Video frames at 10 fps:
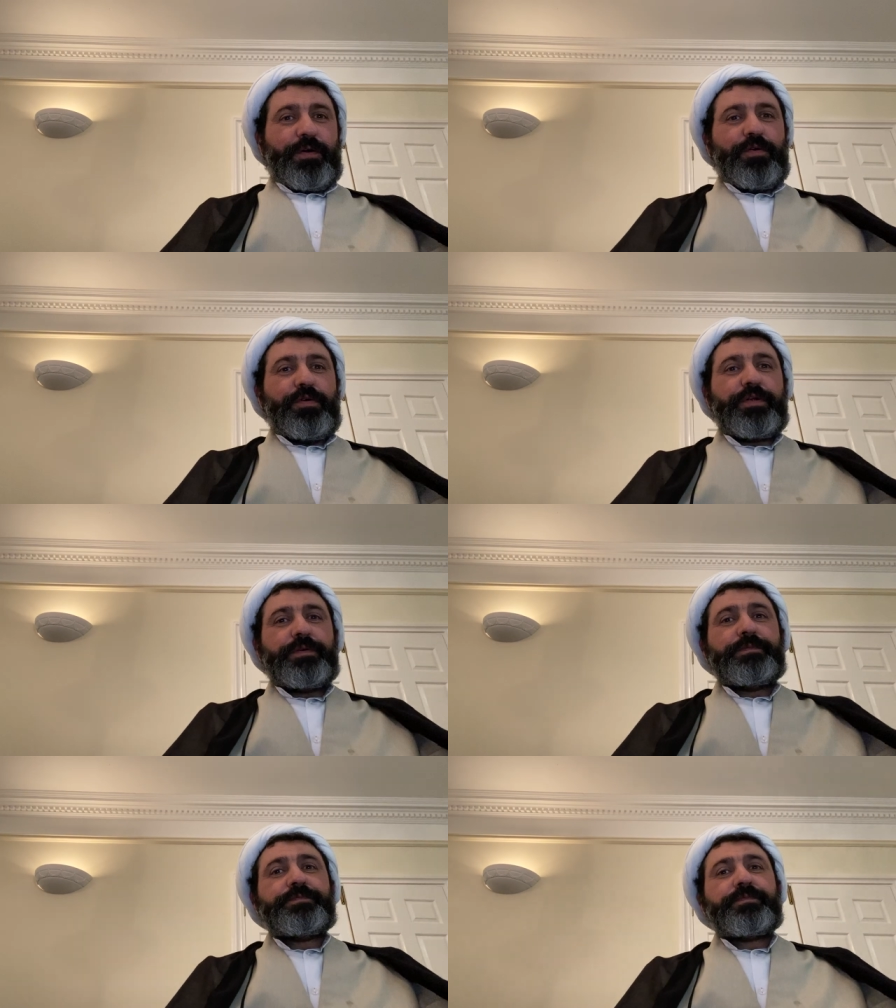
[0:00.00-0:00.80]

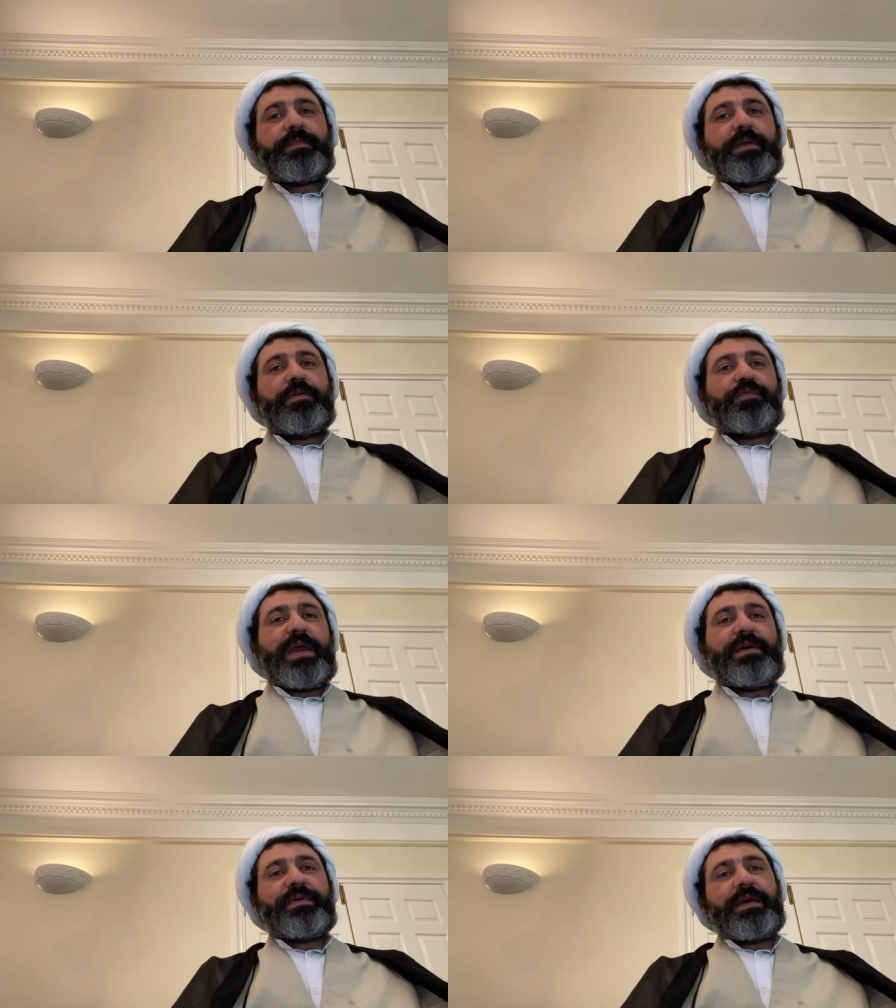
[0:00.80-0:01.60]
Or we
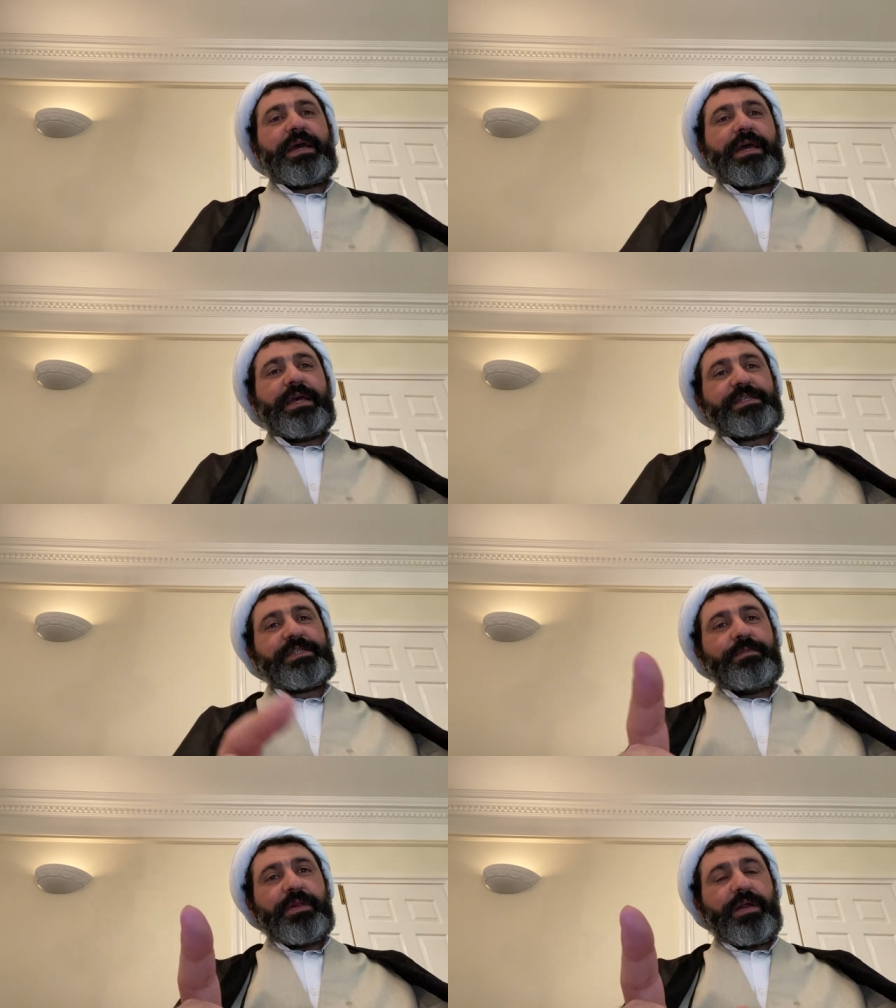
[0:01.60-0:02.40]
have a
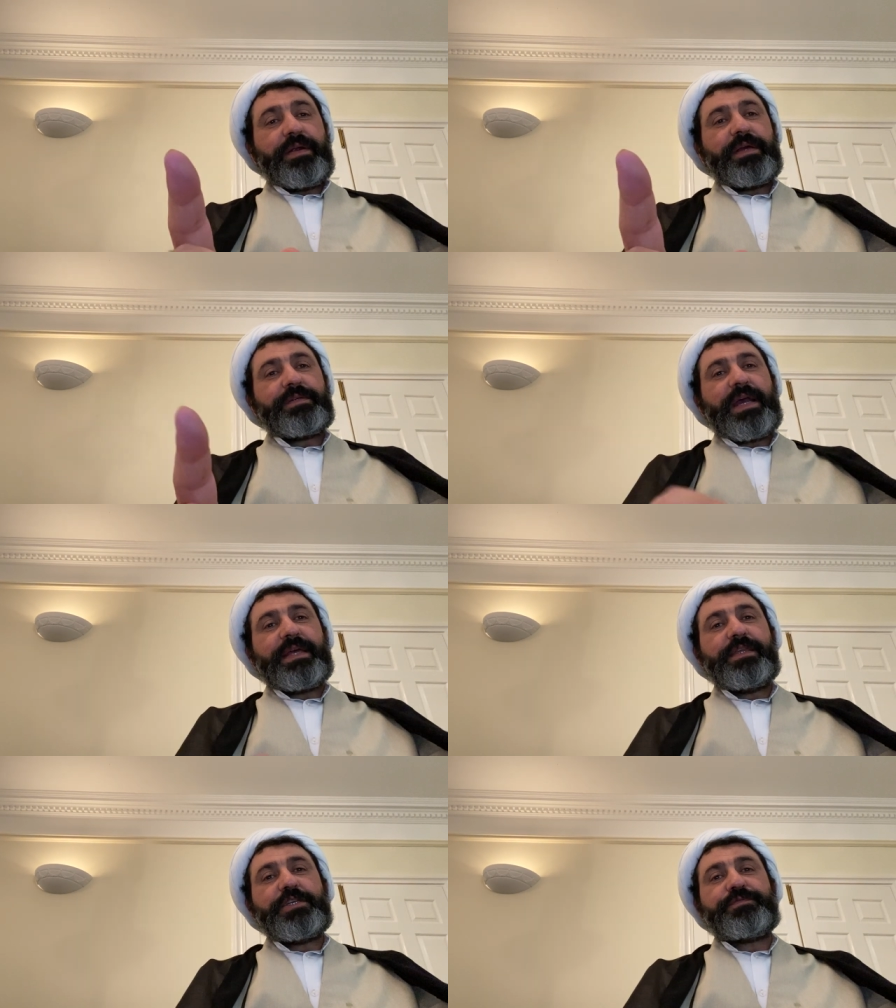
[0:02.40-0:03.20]
similar
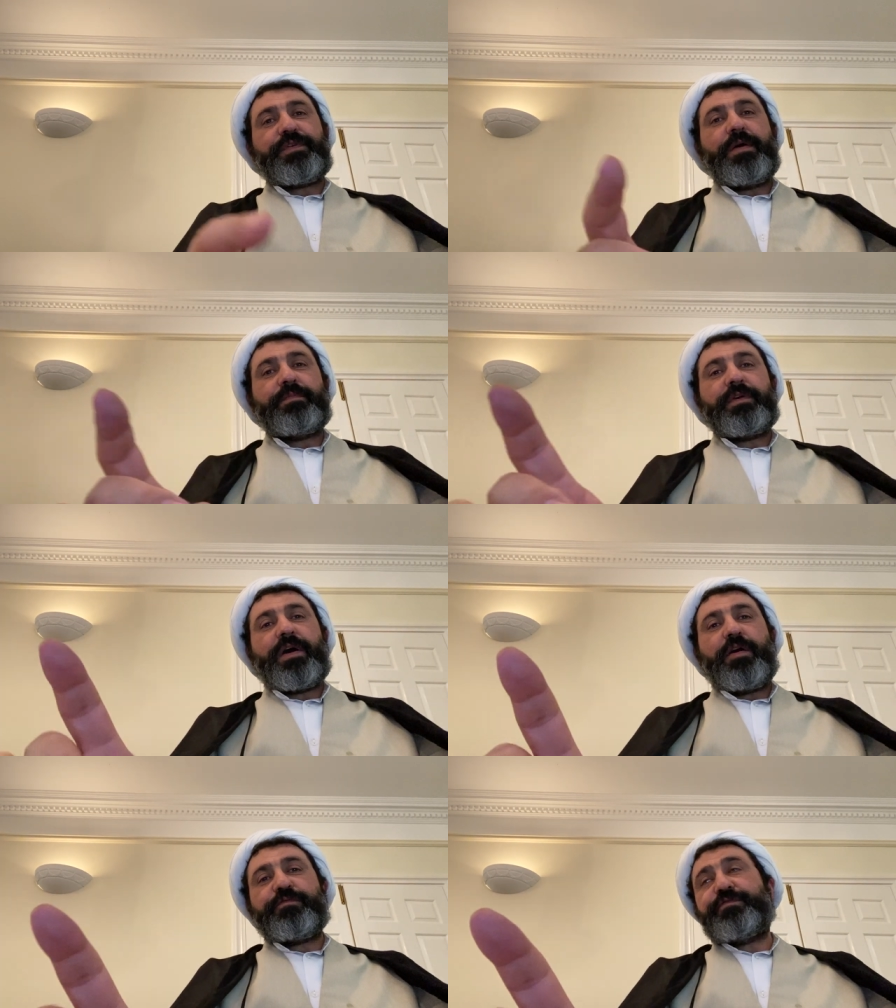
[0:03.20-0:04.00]
hadith from
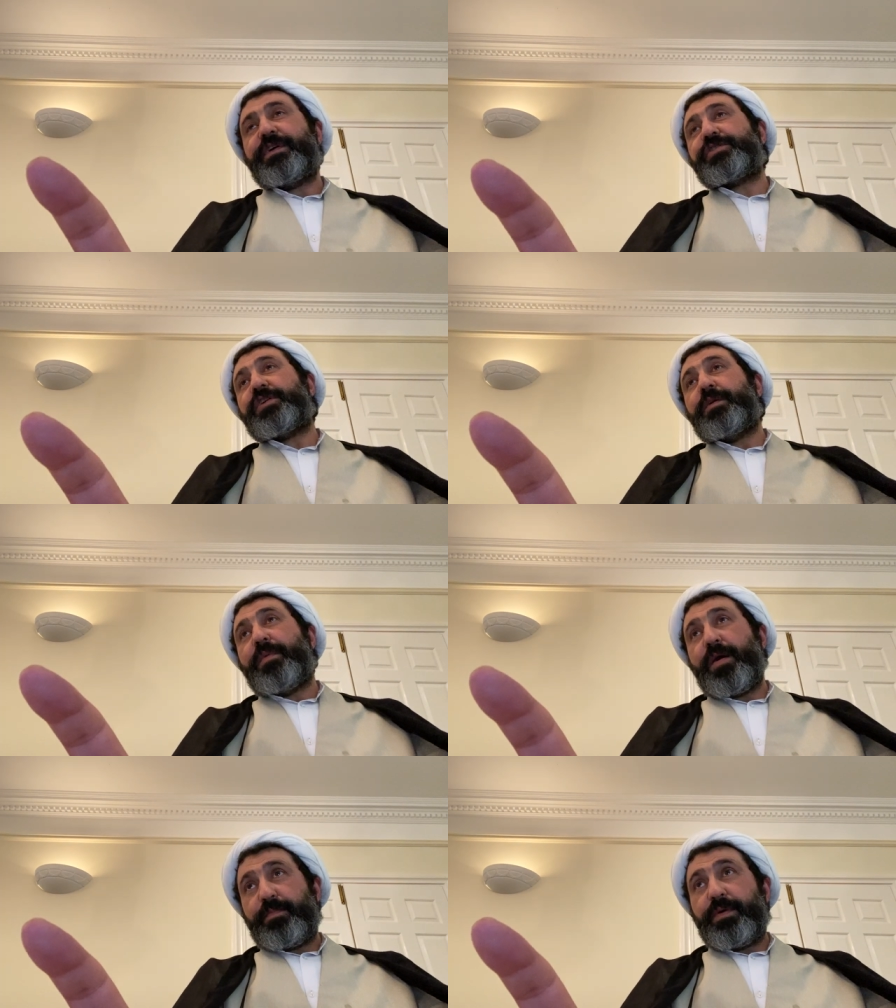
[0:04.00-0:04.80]
our first
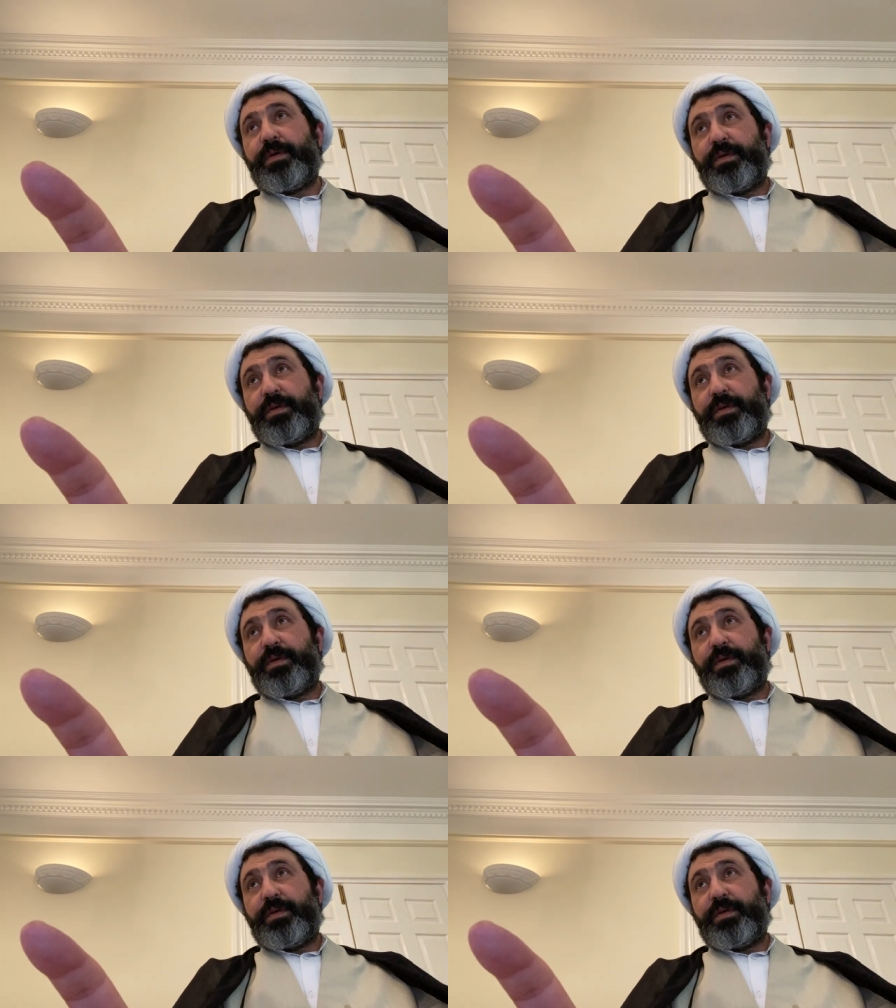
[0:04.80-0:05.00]
Imam.